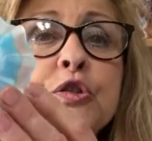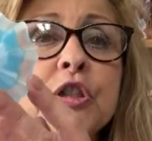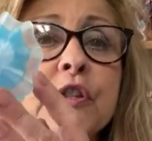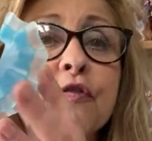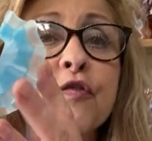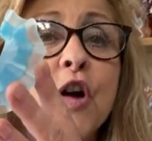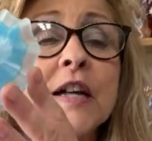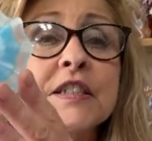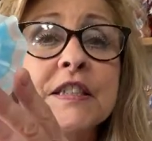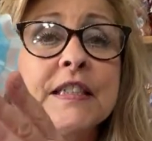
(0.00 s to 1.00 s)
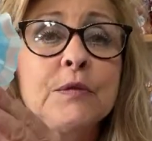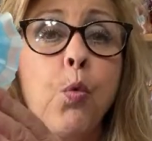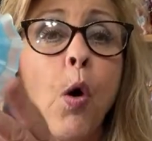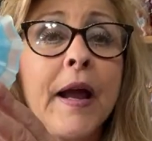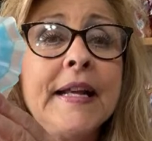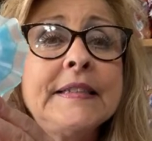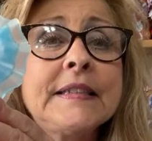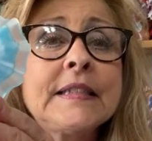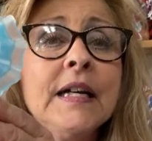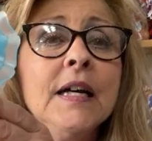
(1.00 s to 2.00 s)
to the frosted
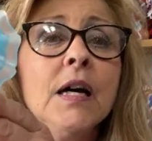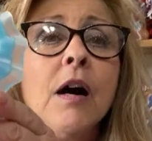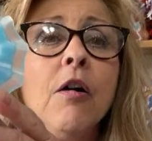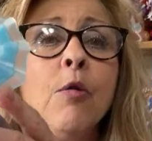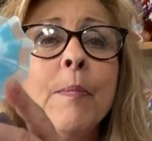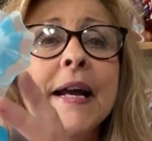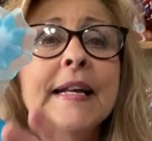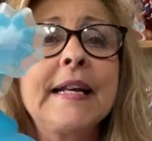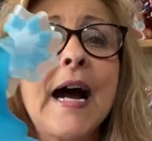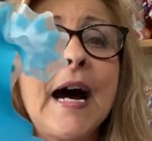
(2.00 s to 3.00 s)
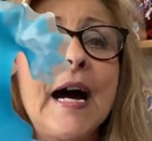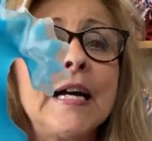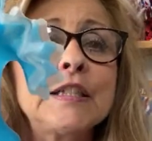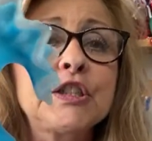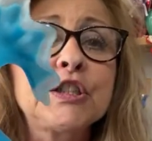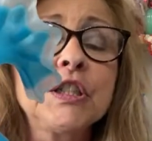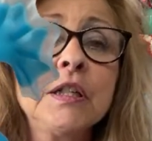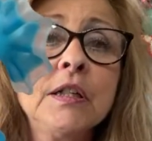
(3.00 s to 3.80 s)
white. Oh my gosh.